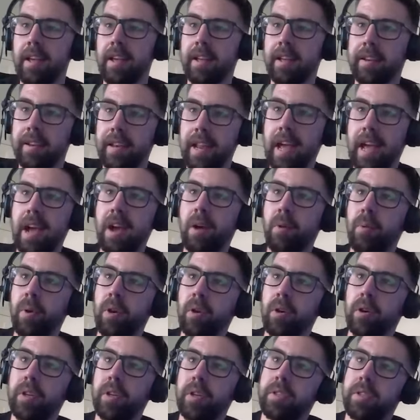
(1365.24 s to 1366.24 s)
Now we're
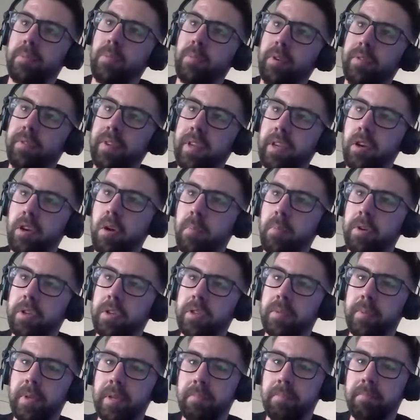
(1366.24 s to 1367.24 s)
looking to move e-commerce
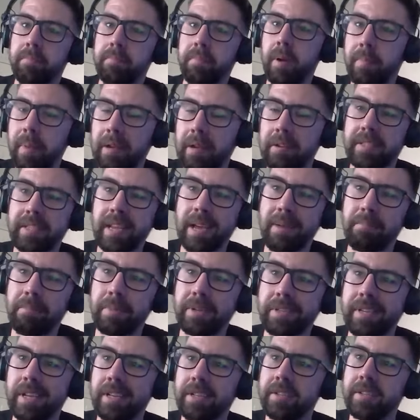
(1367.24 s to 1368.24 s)
to be about ten
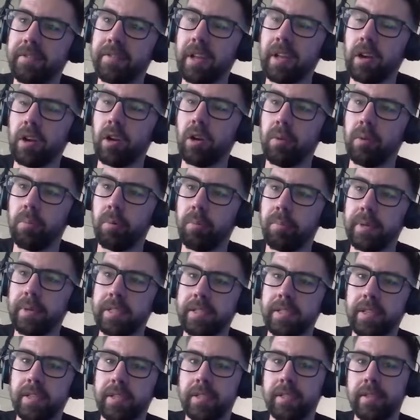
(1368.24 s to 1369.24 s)
percent of that global
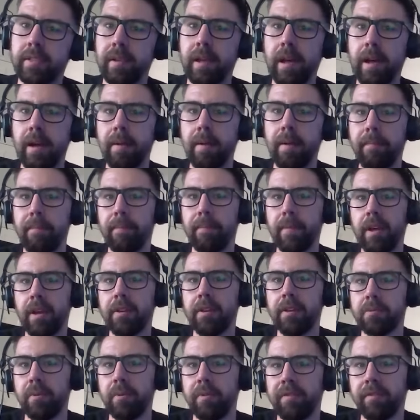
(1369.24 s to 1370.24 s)
business. Um, and
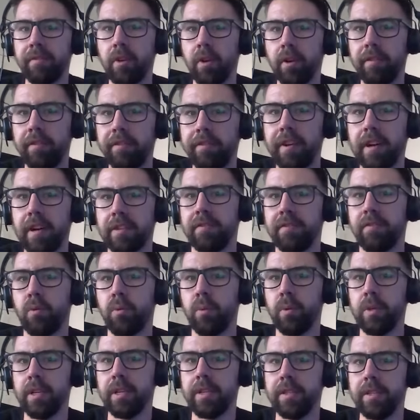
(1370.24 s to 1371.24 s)
as we've kind of fast
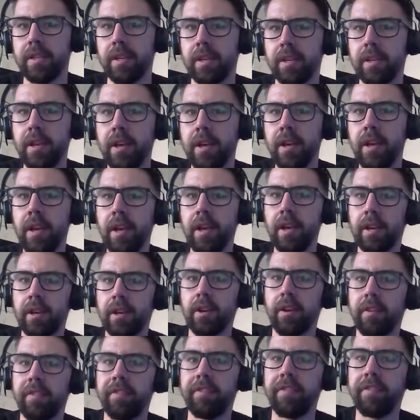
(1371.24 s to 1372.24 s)
forward into
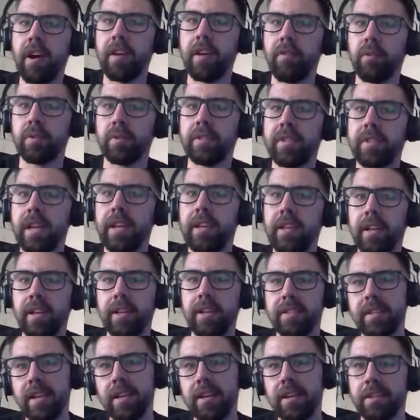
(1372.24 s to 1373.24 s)
kind of five or ten
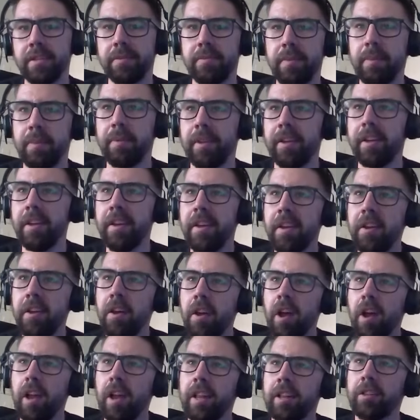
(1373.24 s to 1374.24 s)
years, ten years maybe
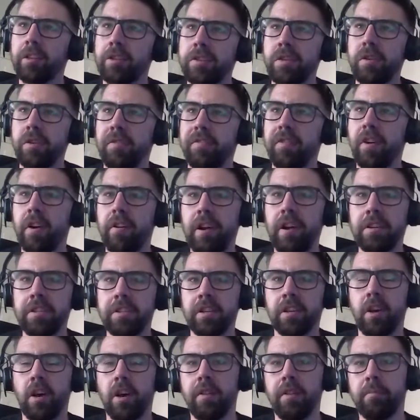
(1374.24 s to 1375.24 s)
a little too far out to
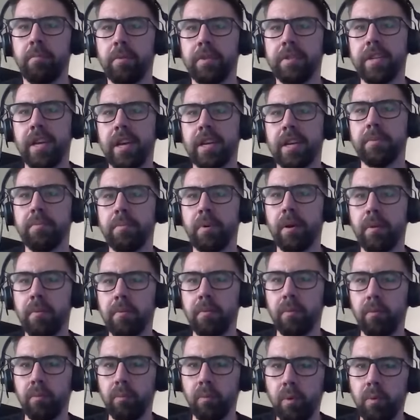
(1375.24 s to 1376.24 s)
kind of predict, but
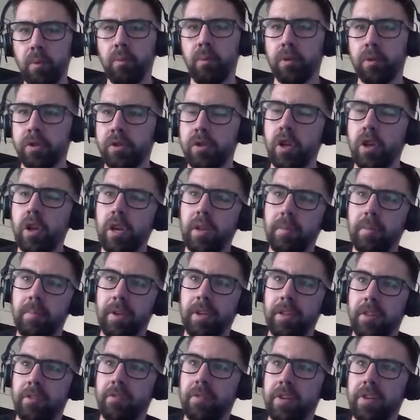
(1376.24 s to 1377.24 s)
we'll, we'll certainly be
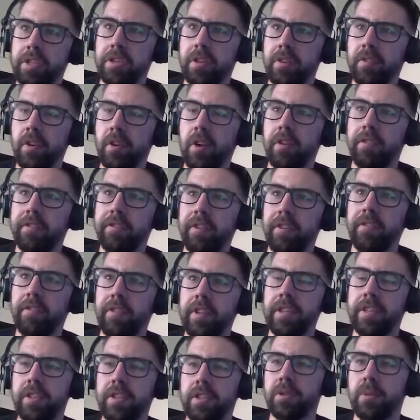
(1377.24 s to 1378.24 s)
in the region of kind of
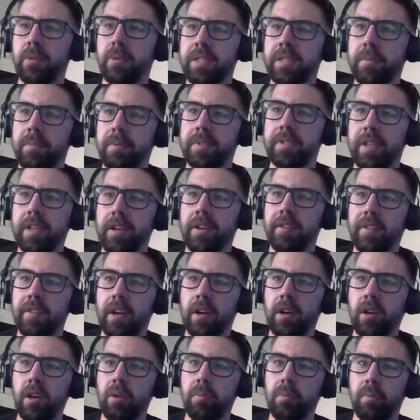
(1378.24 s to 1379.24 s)
fifteen to twenty percent of
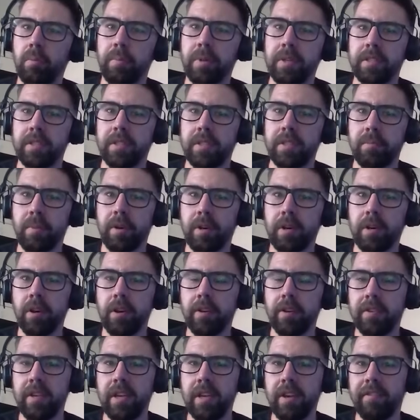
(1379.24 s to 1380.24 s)
that global business by kind
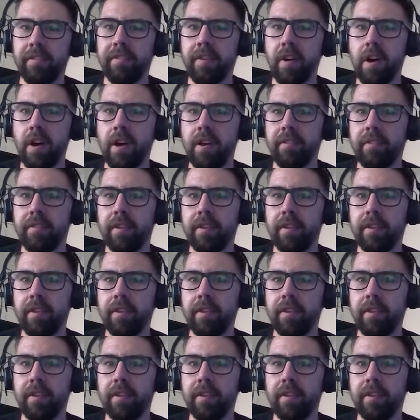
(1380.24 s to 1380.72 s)
of year five.